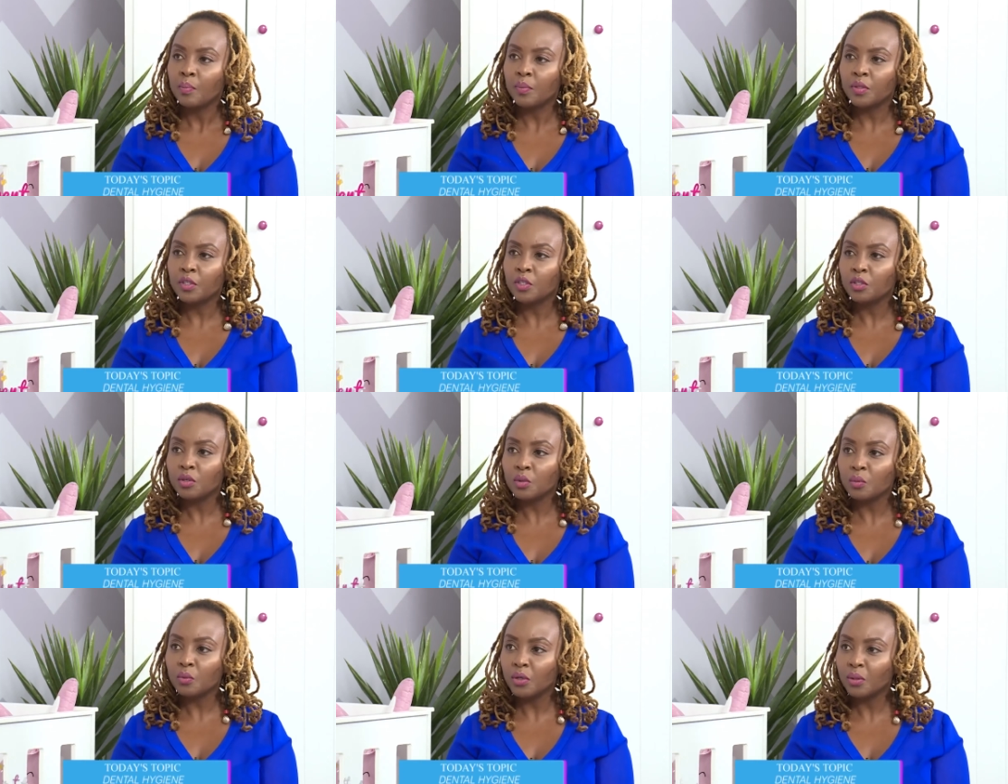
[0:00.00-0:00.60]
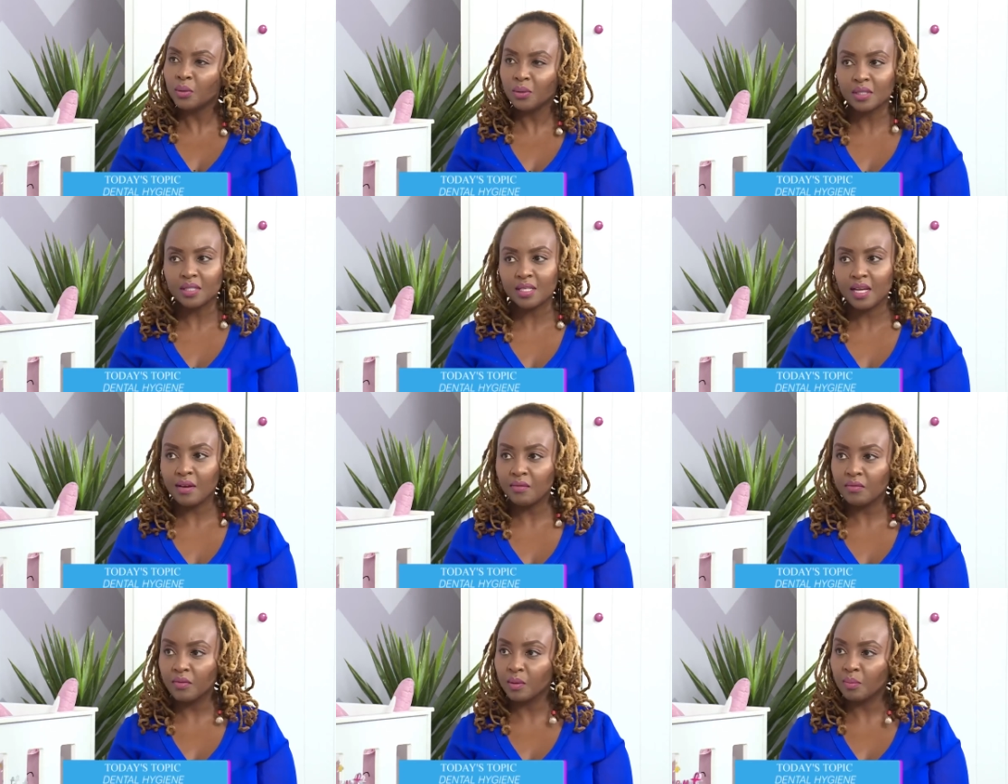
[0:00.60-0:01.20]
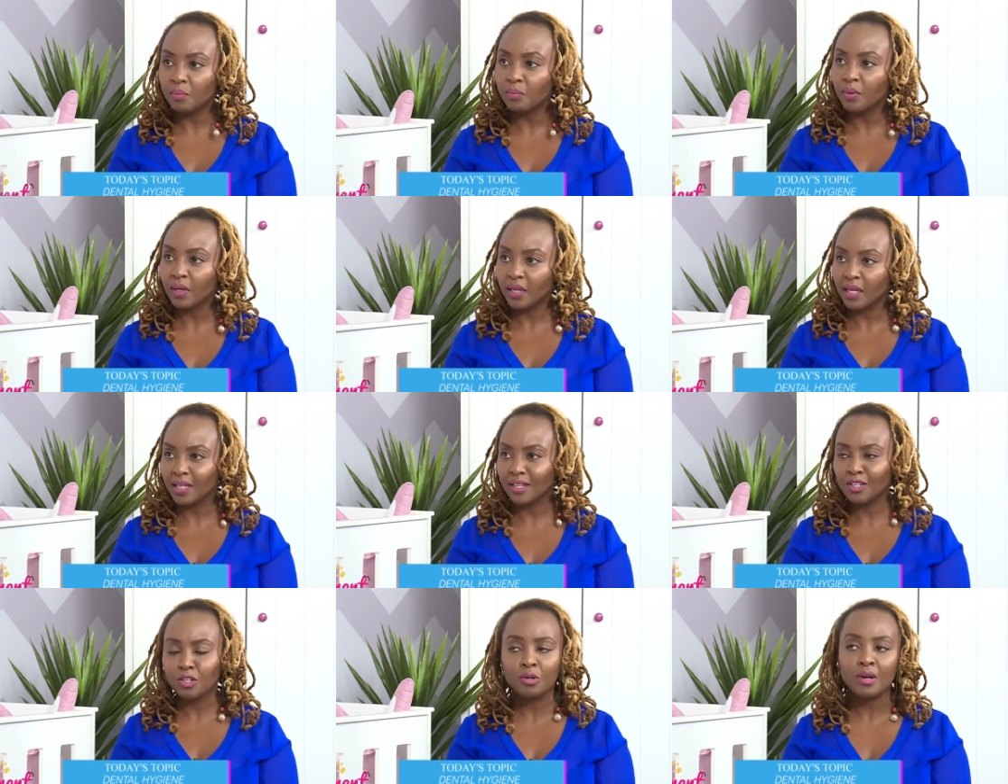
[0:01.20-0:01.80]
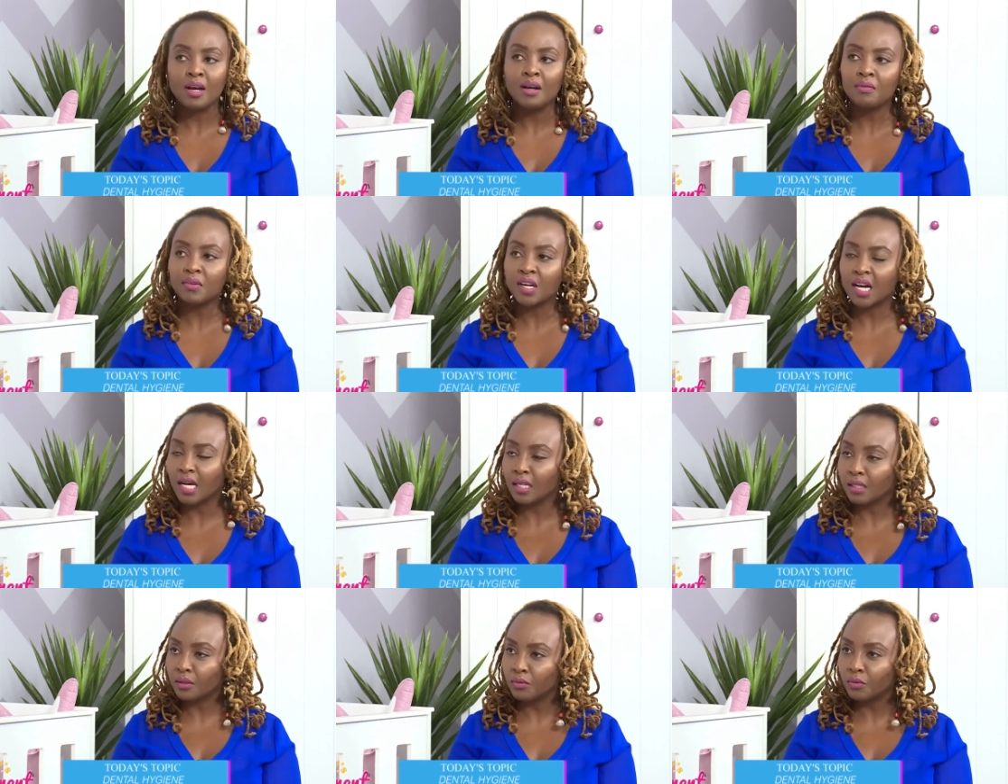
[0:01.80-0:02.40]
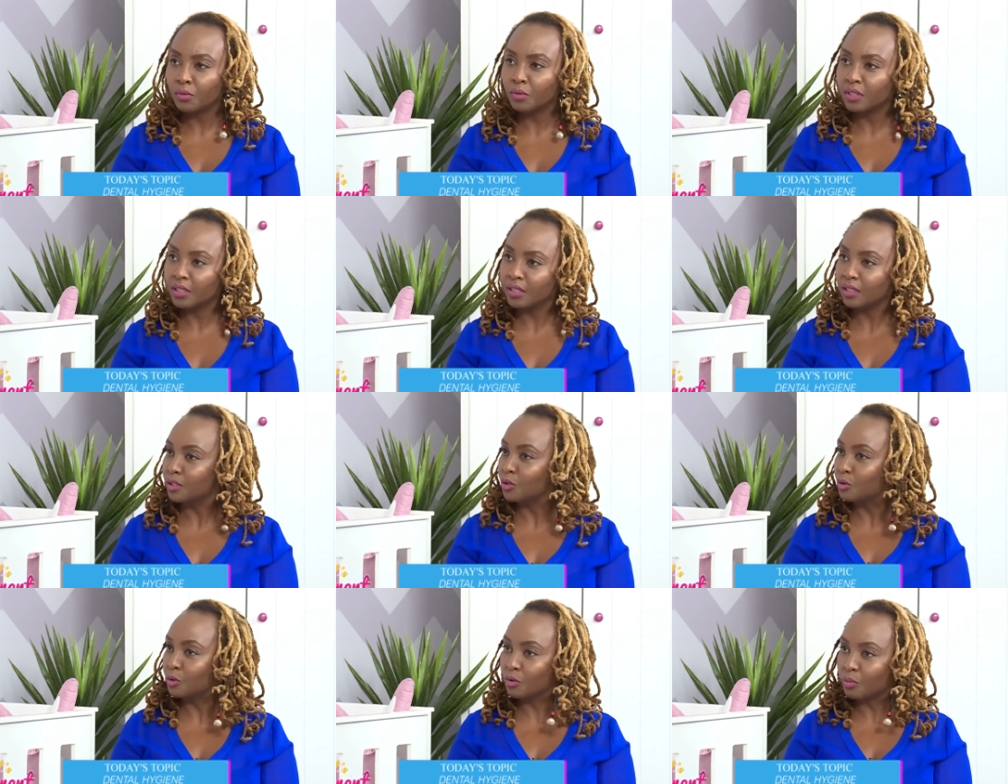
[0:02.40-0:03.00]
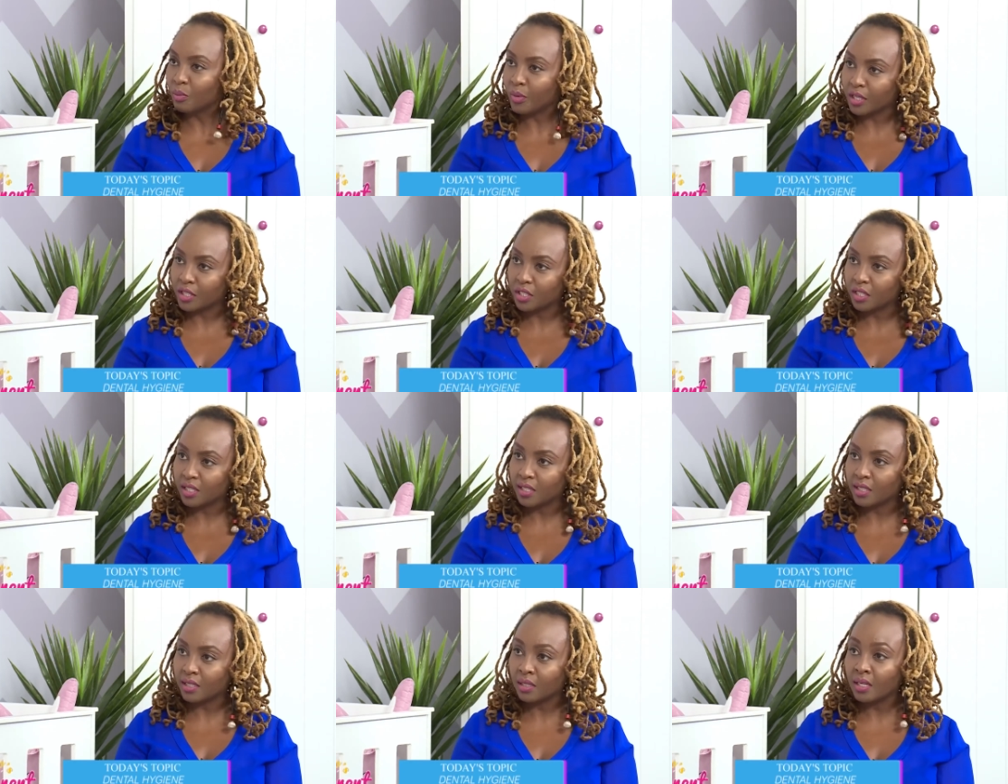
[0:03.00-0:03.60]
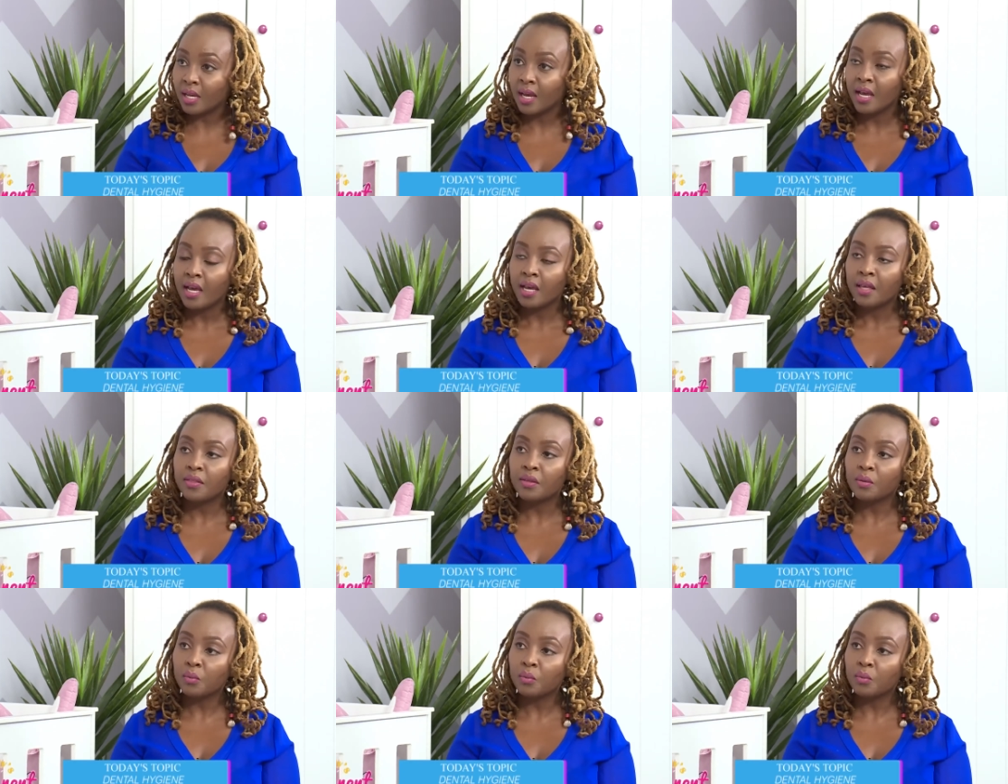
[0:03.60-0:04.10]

Right. But, you know, we always have them play, you know, have colorful little toothbrushes.